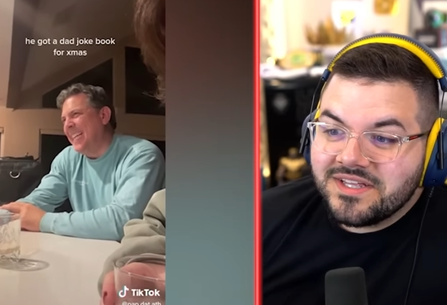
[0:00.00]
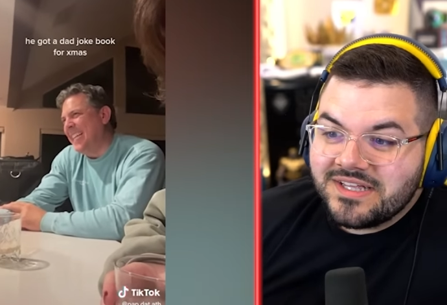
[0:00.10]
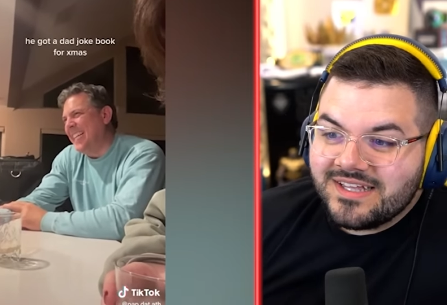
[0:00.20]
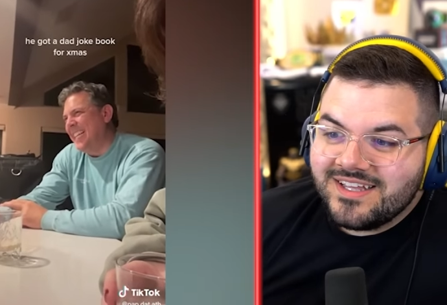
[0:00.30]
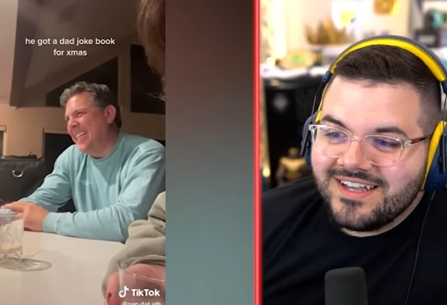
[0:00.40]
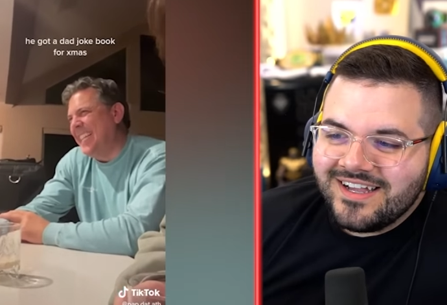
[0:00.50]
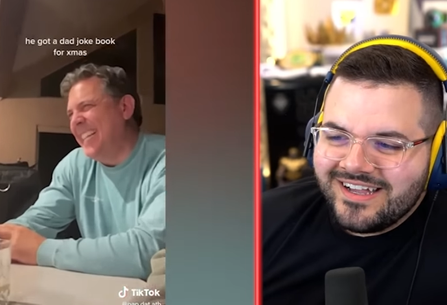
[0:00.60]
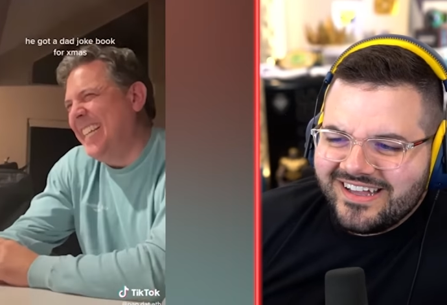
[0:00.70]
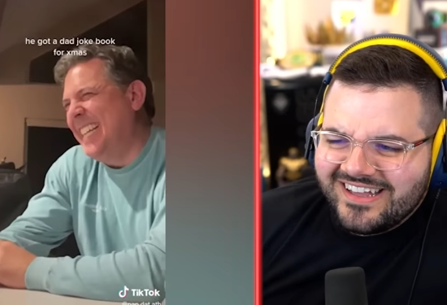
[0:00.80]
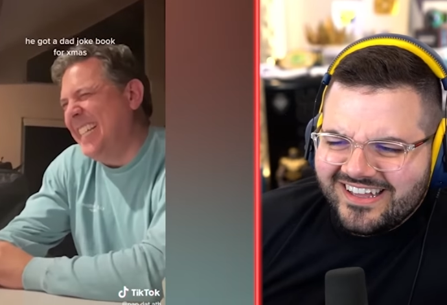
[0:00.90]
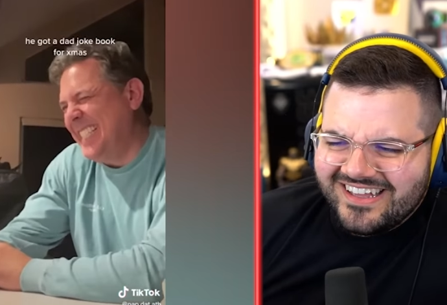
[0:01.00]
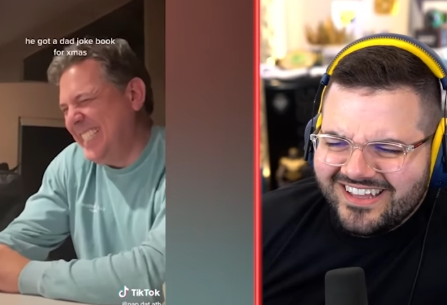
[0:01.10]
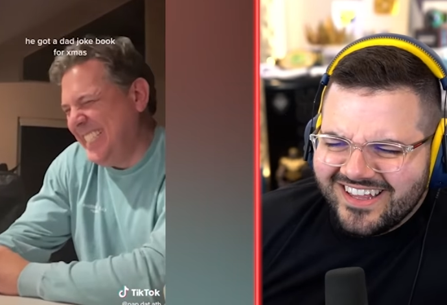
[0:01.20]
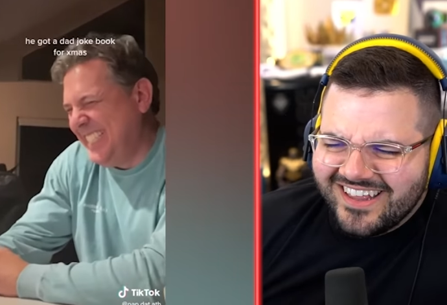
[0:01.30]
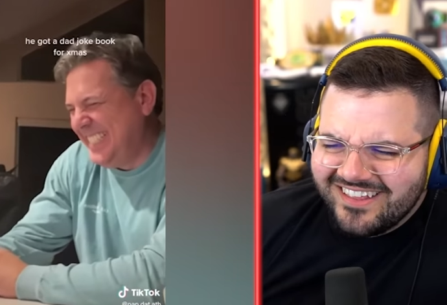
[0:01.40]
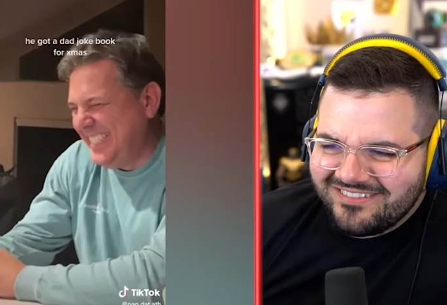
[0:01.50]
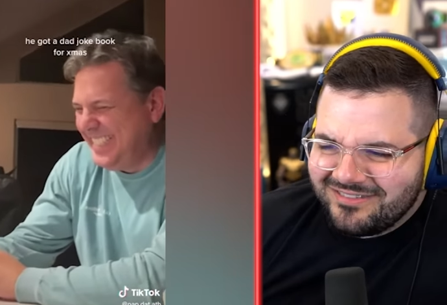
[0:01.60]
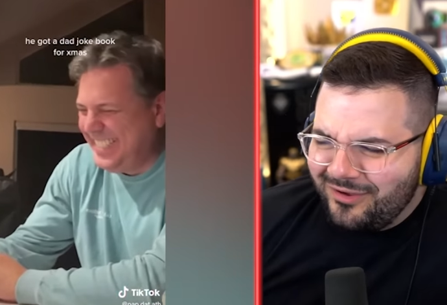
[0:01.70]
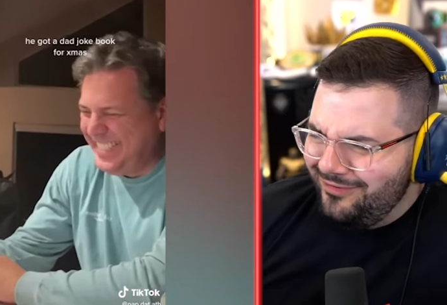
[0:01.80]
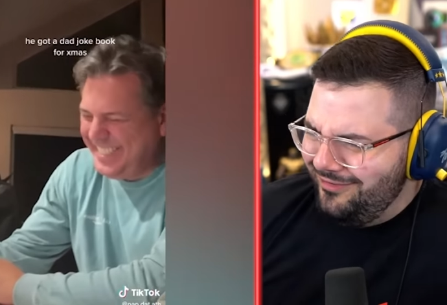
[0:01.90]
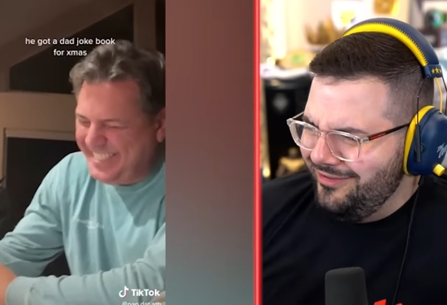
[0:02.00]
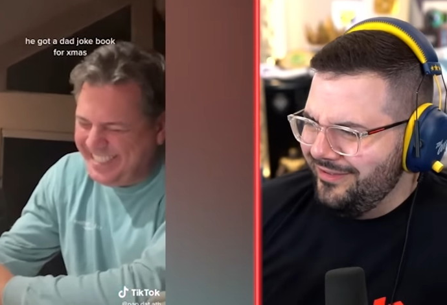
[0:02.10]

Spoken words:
(silence)